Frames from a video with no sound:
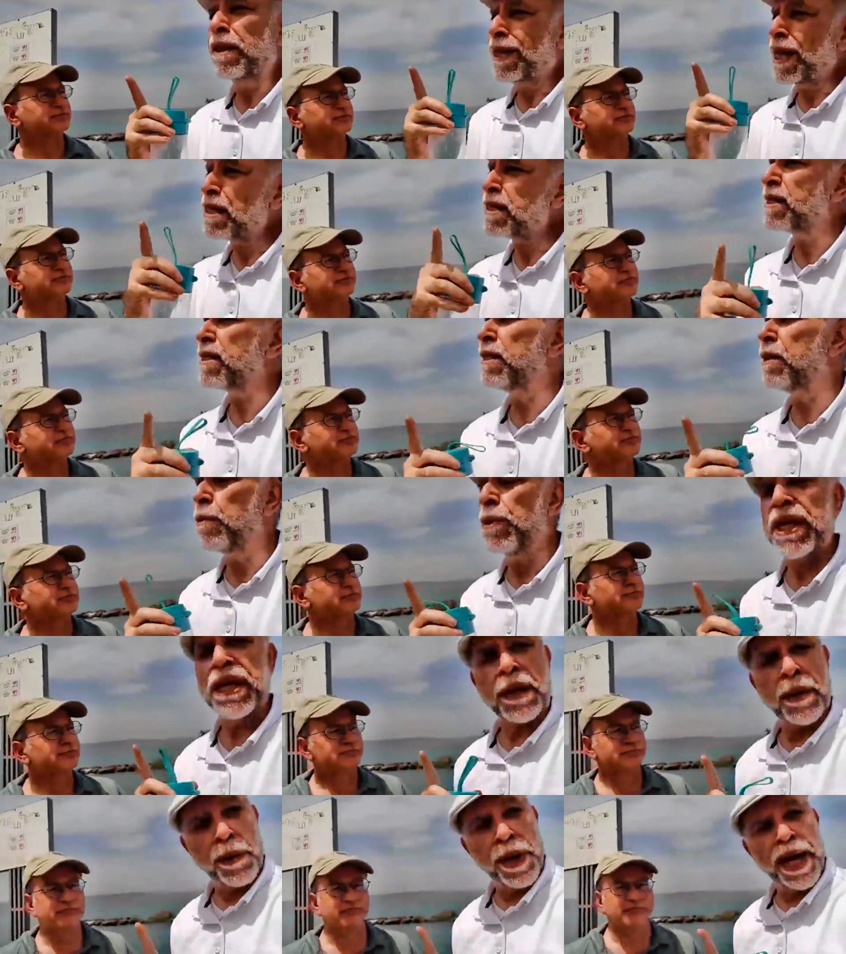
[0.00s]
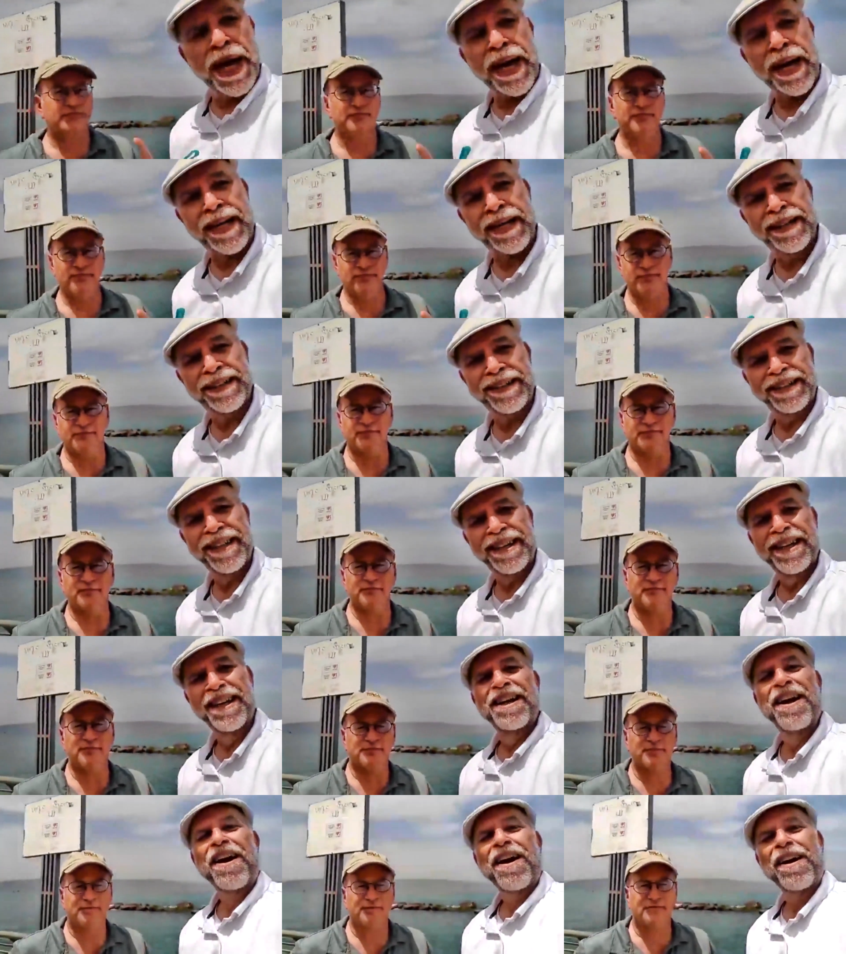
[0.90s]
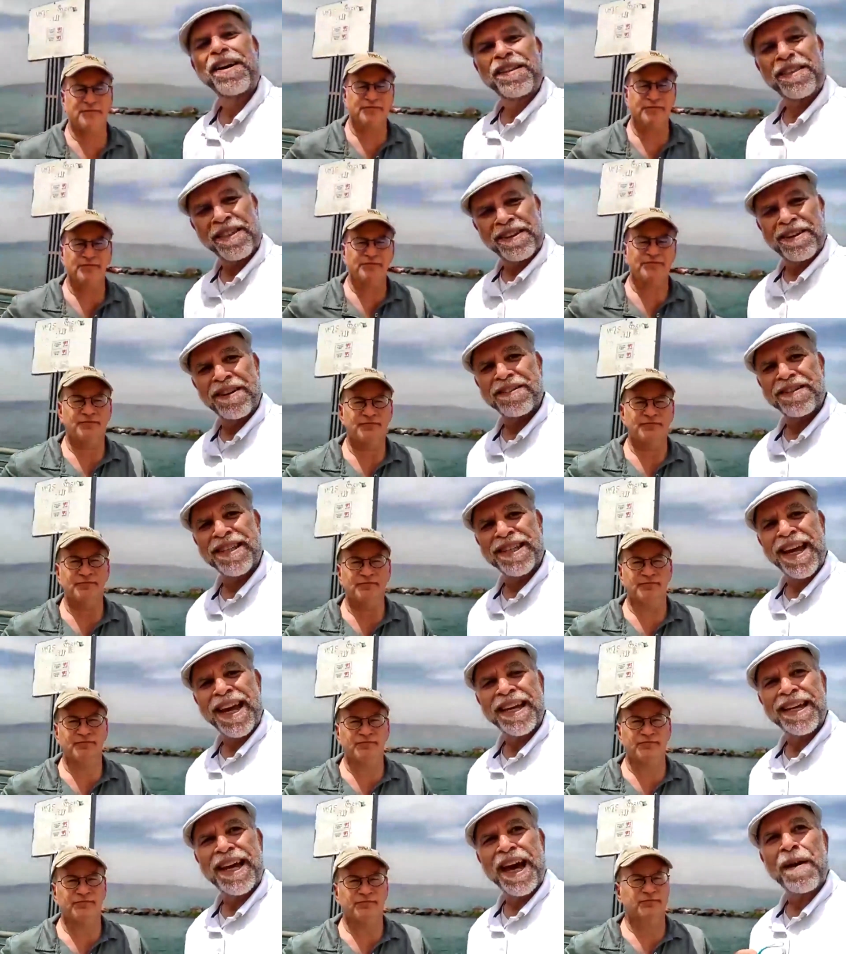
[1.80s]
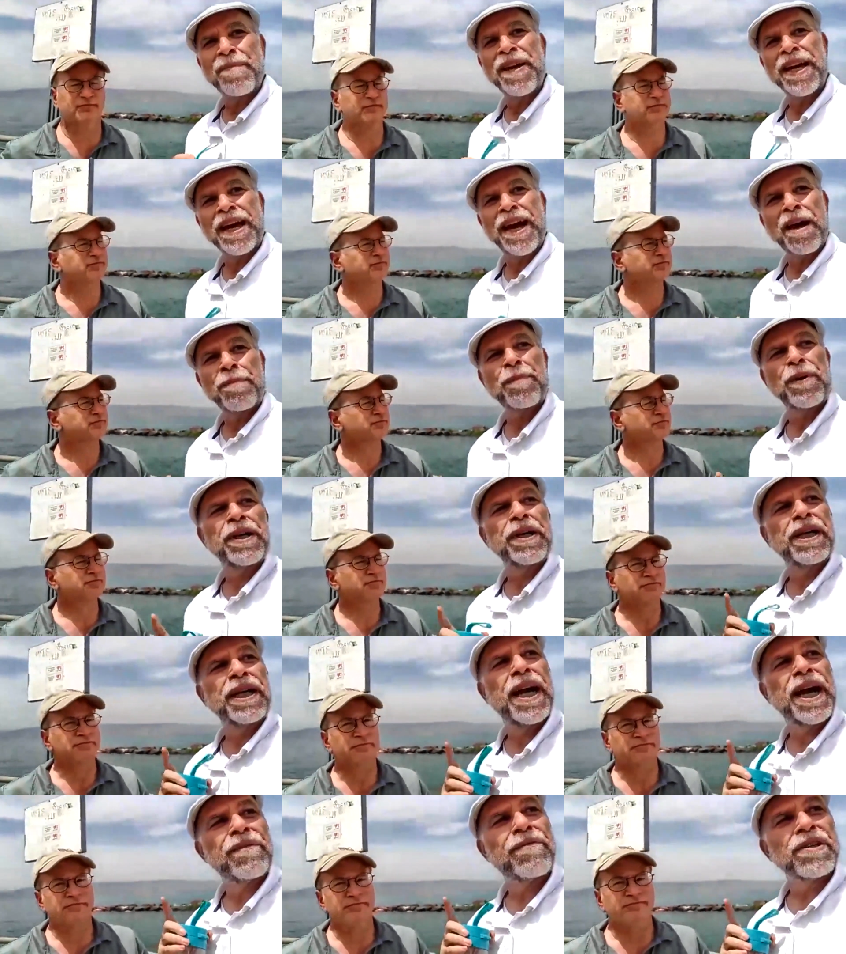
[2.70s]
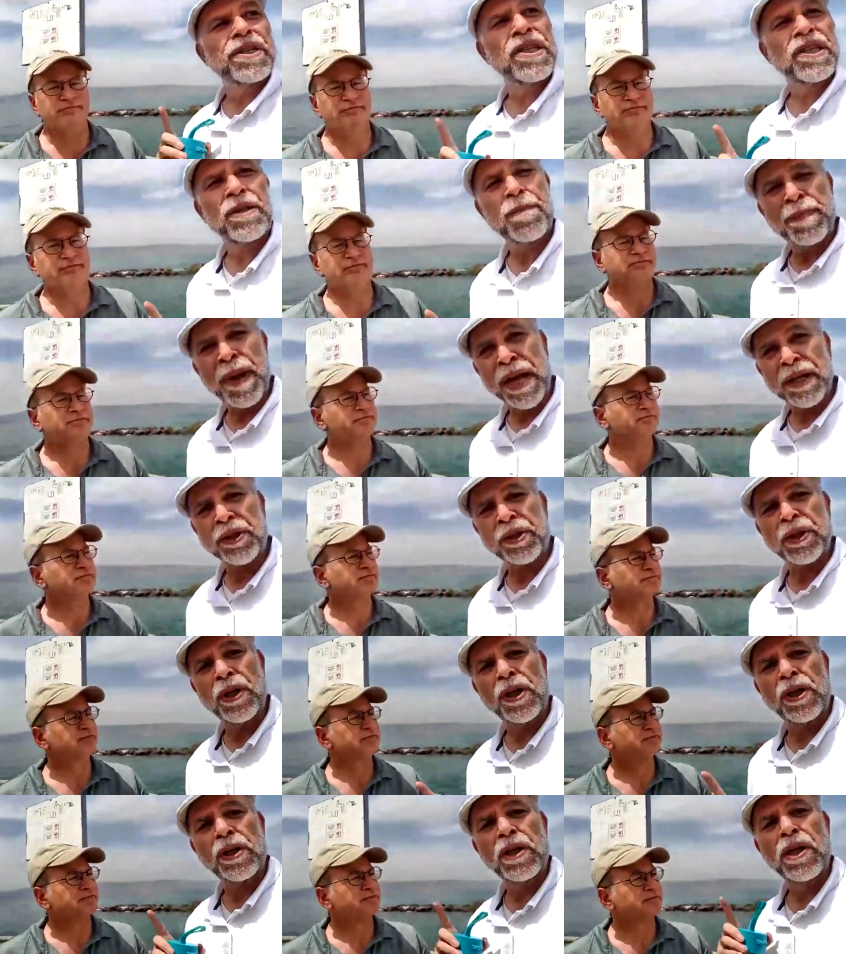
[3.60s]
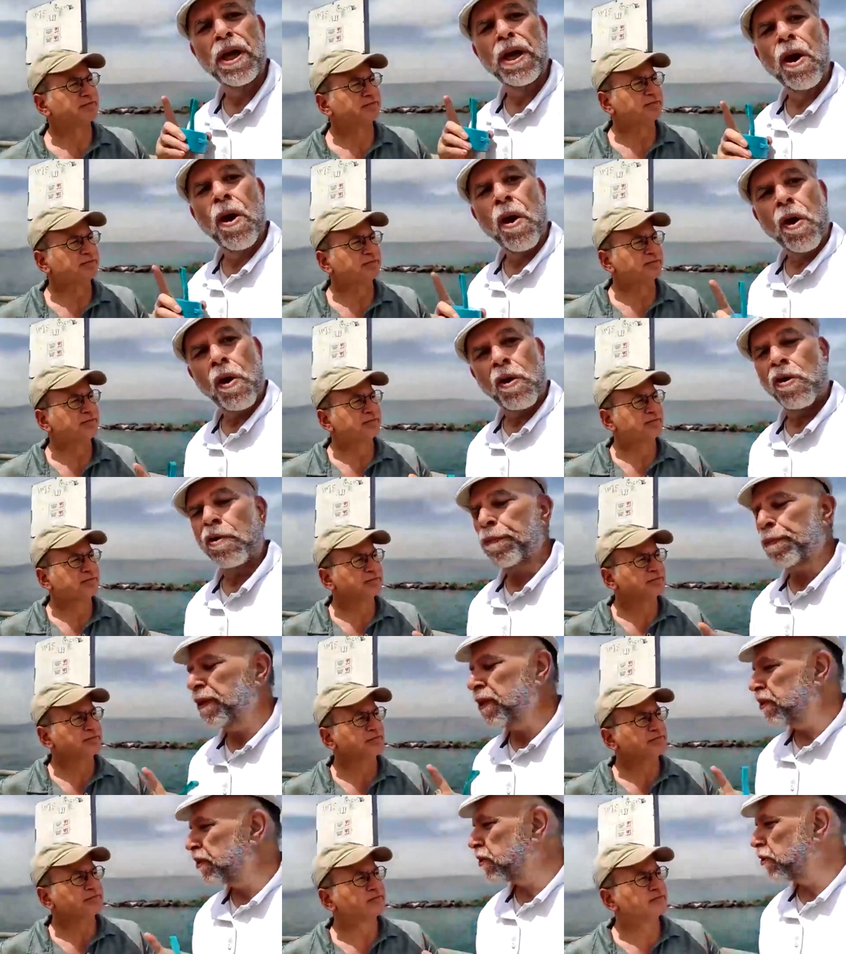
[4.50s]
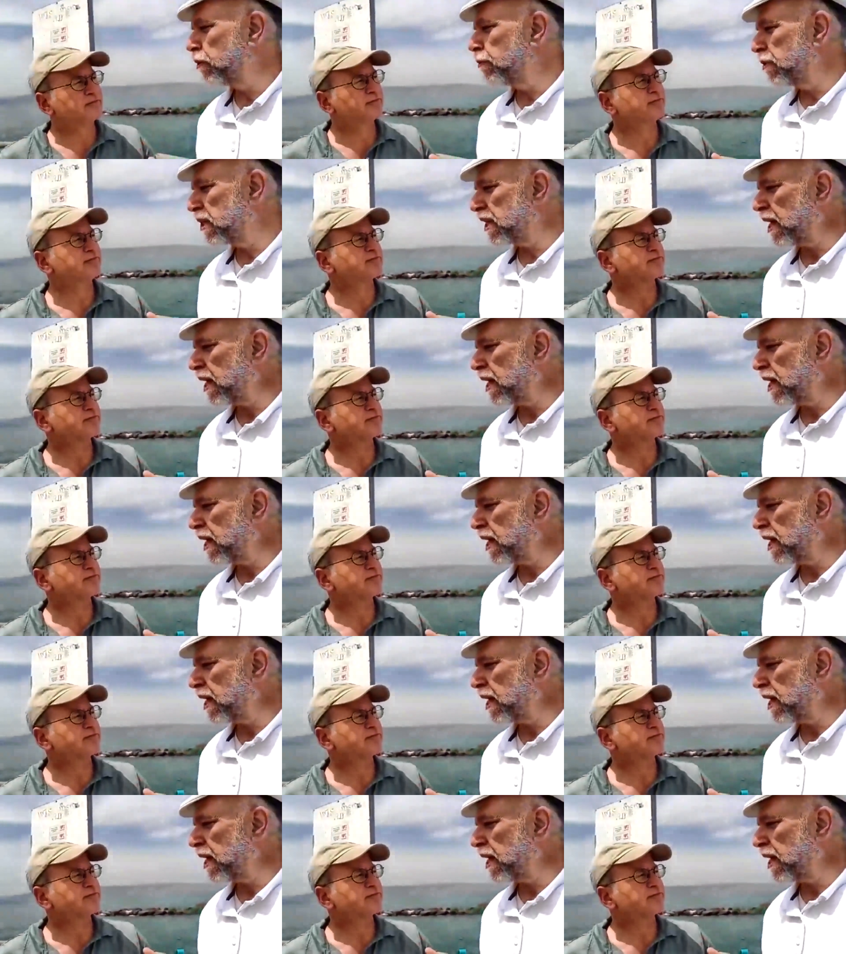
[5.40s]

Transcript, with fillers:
Speaker 1: less than a week away. On Thursday coming up, we're going to have a special open Zoom